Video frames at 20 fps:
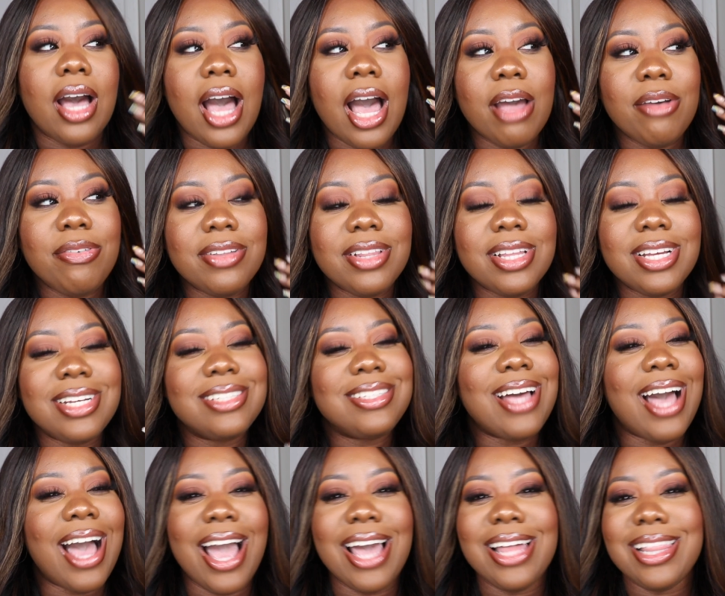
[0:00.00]
I feel like it's
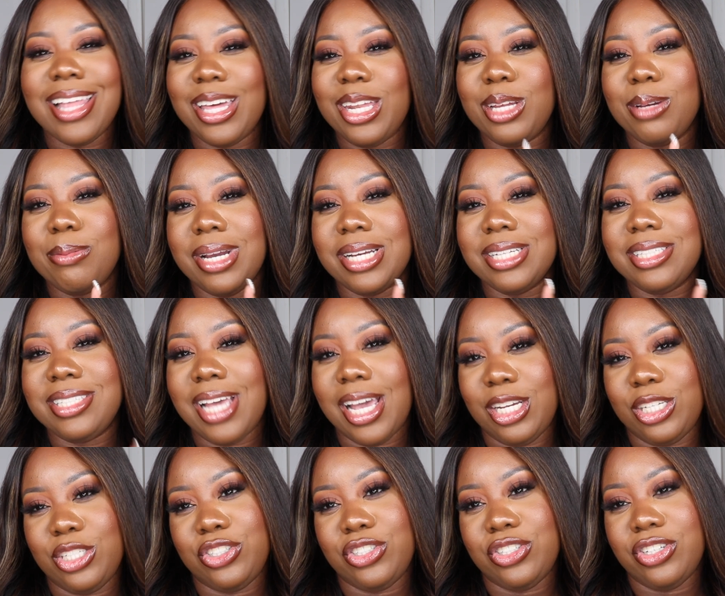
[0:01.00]
highlighting my
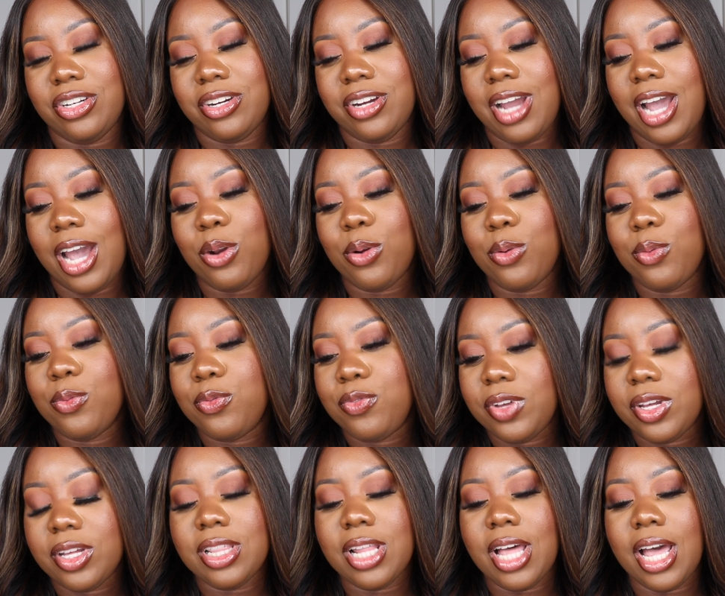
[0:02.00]
texture. I don't
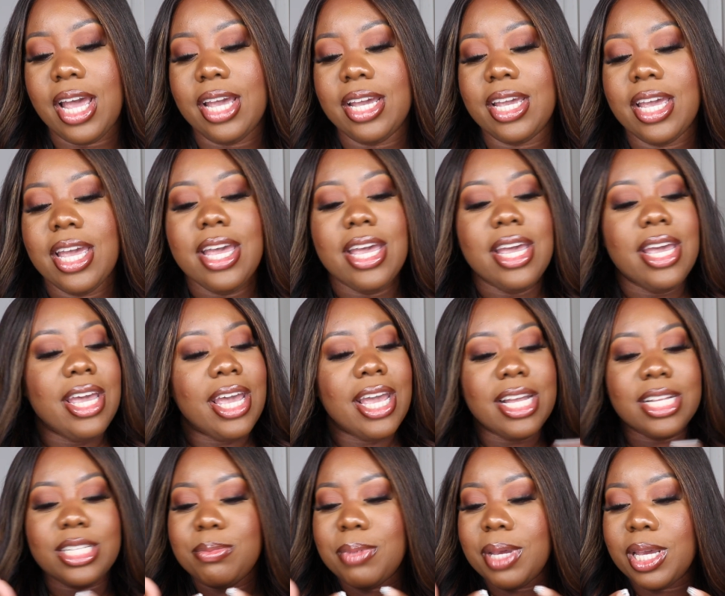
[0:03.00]
feel like
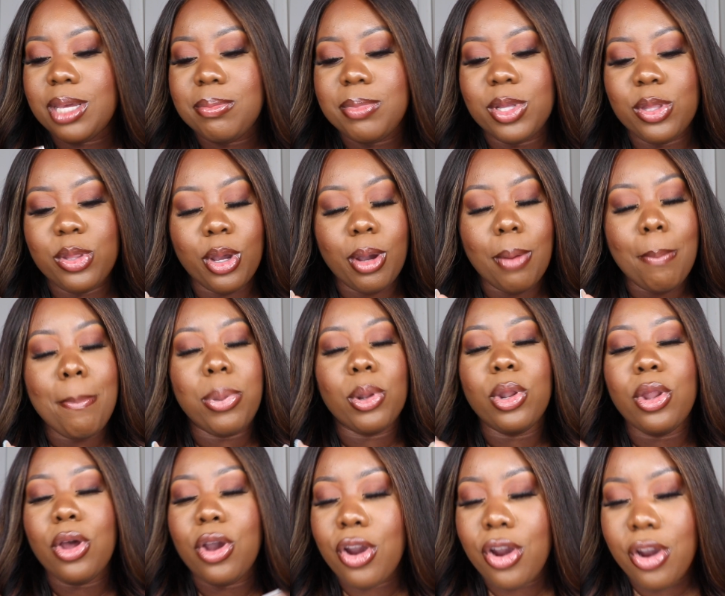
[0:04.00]
it's making me look
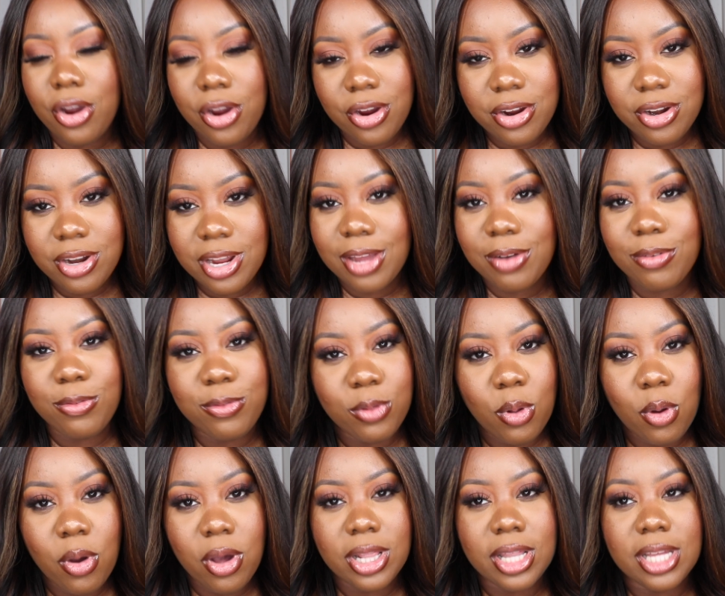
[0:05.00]
blurred and
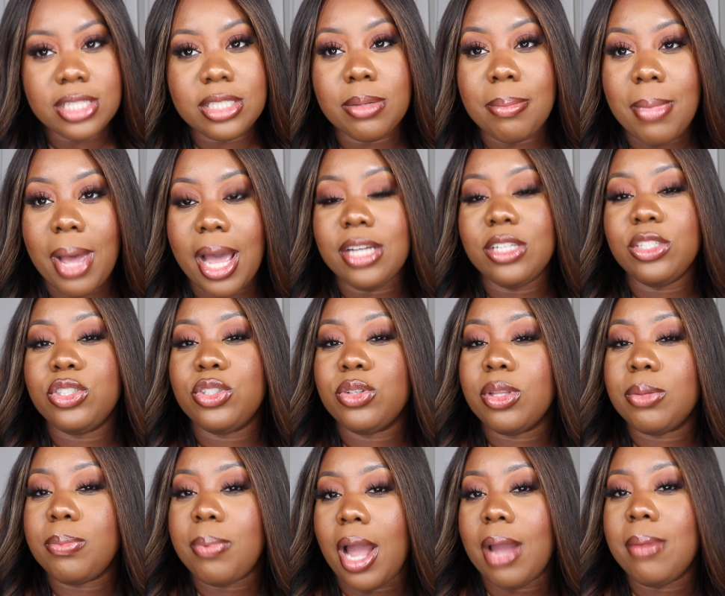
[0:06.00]
flawless. Mind you,
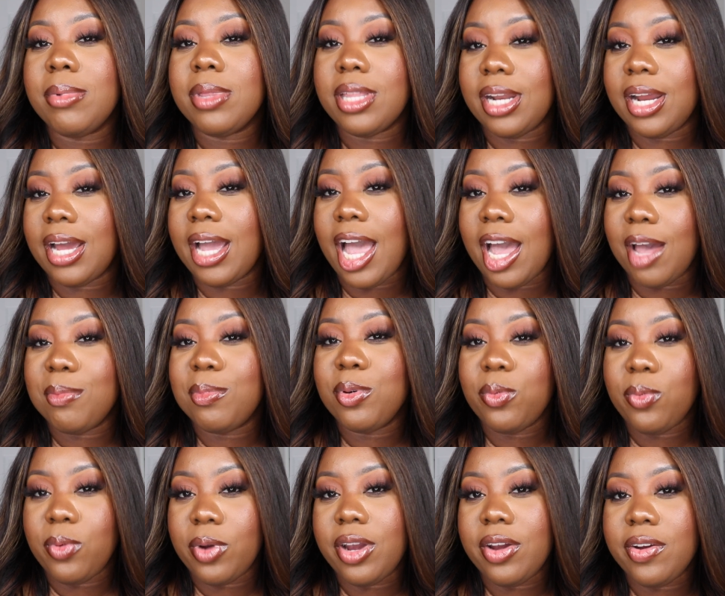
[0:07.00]
the primer that I have
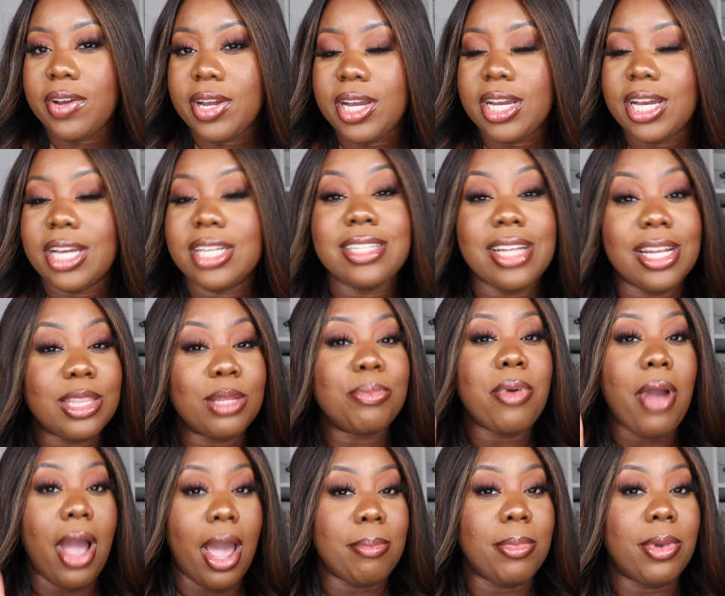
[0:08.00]
been wearing is not the
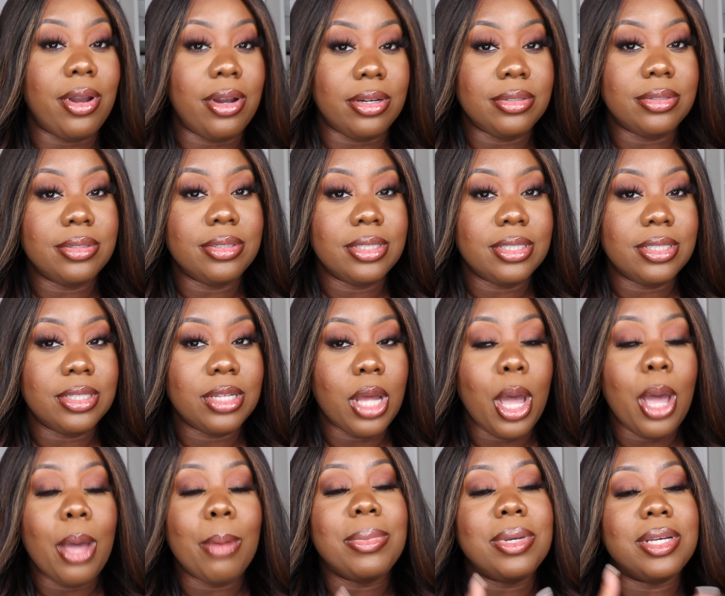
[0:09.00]
primer,
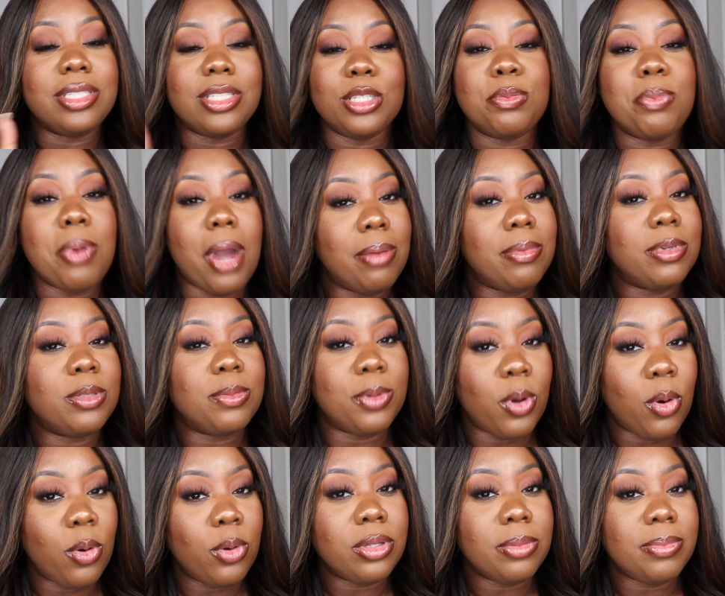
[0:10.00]
because this primer's been
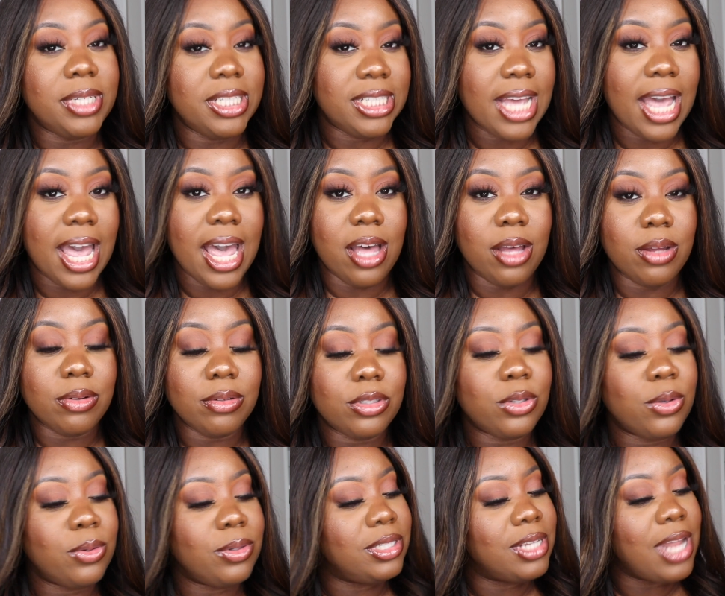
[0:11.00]
holding me down.
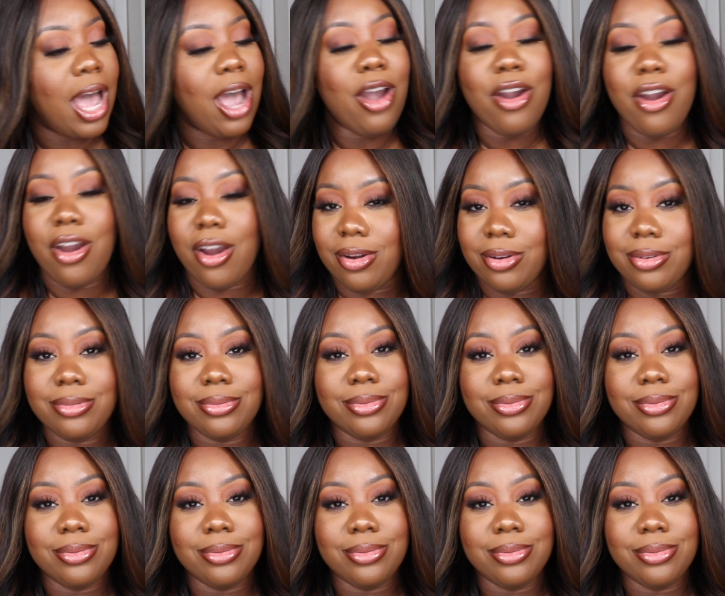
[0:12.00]
So it's not her.